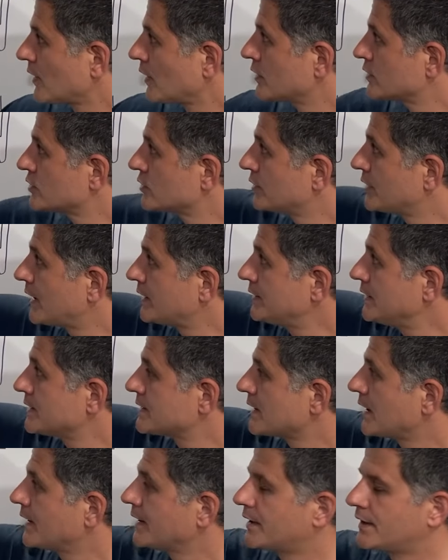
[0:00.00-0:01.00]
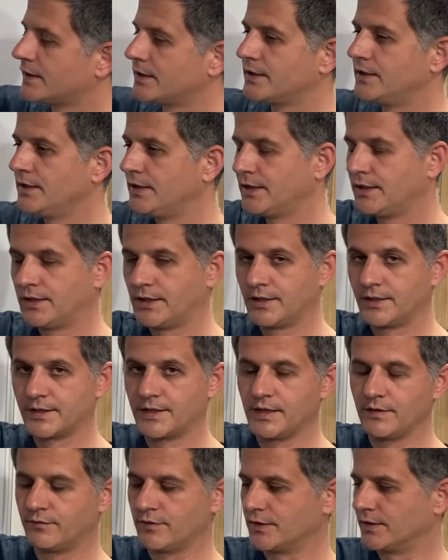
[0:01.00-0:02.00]
So that is like a
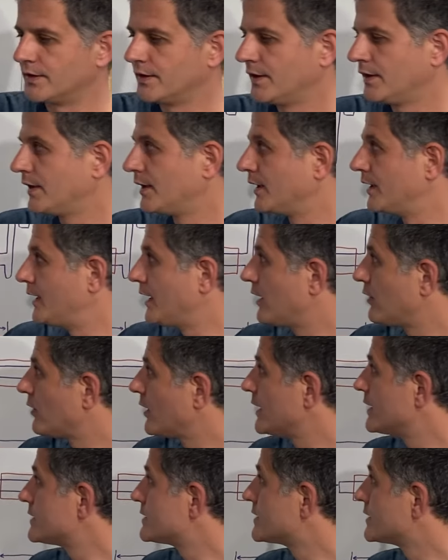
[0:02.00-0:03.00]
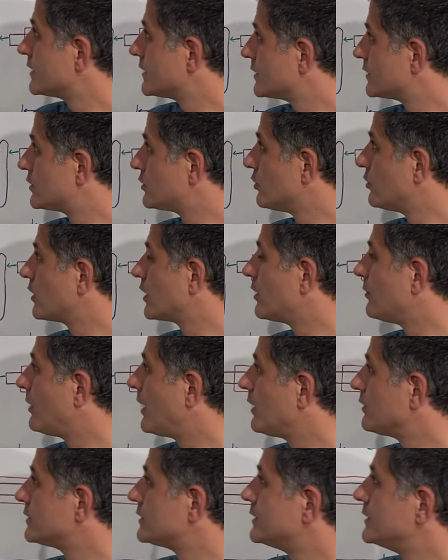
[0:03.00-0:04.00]
given. And now let's talk
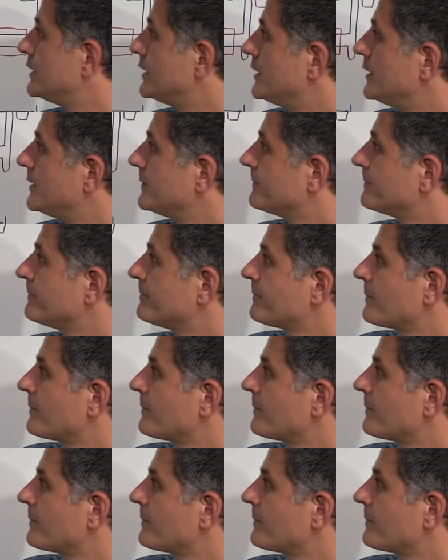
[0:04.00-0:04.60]
about the